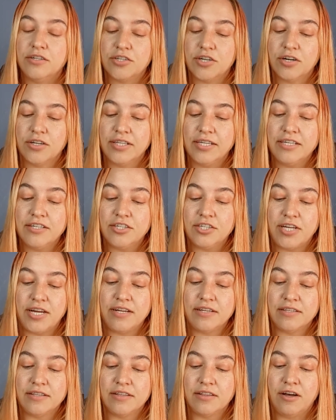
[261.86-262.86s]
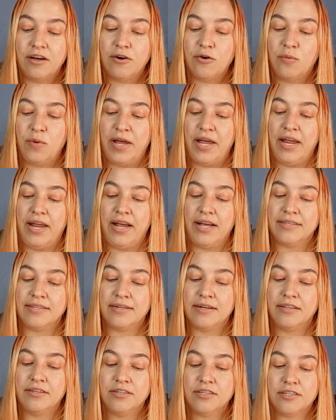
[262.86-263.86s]
Charlene shakes the thought away as
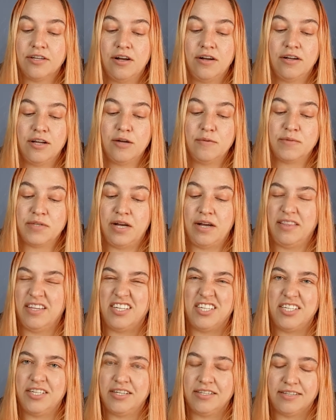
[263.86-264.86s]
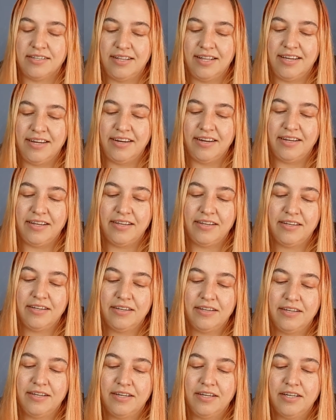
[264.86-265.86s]
another song comes on that she doesn't like.
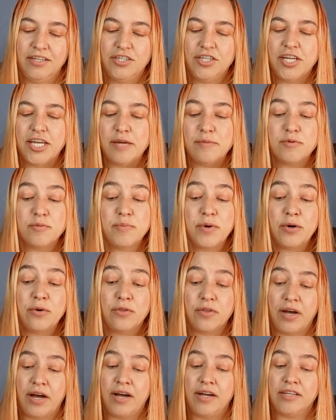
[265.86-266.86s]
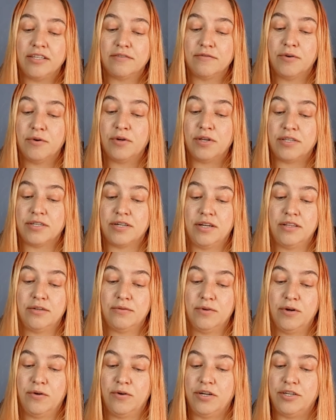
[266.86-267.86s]
She keeps both eyes focused on the
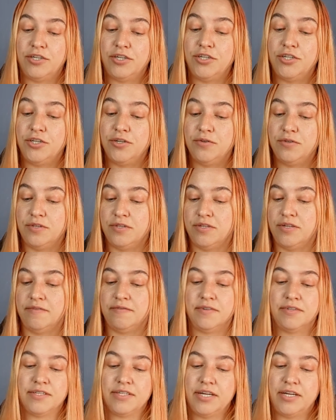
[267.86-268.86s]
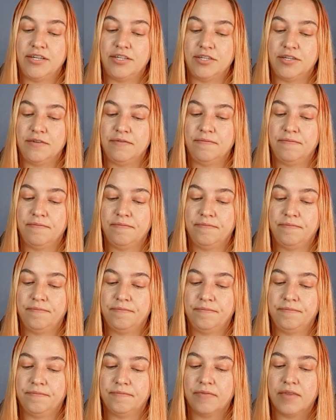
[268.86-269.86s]
road as she chooses a different station.
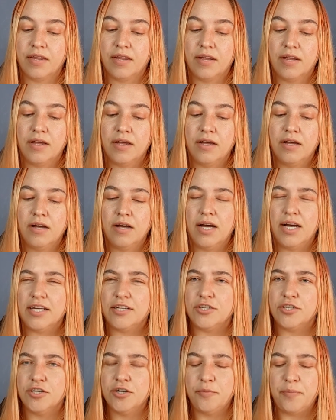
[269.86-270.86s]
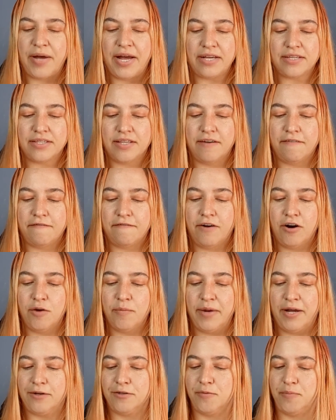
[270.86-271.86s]
I should have passed that
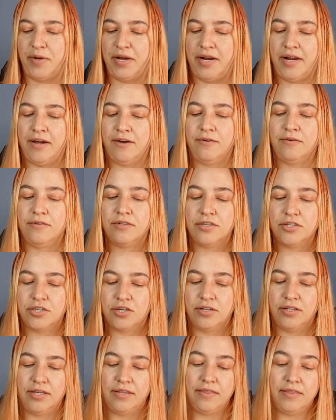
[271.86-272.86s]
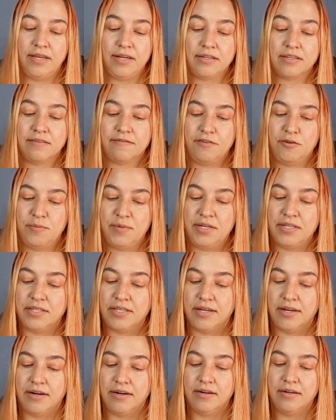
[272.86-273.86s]
farmhouse by now, Charlene thinks a few minutes
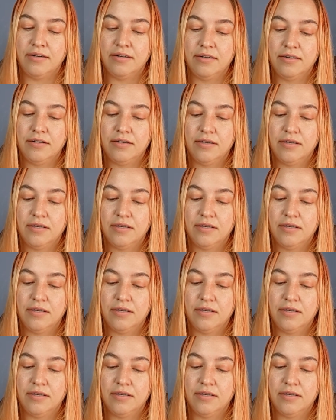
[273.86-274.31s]
later.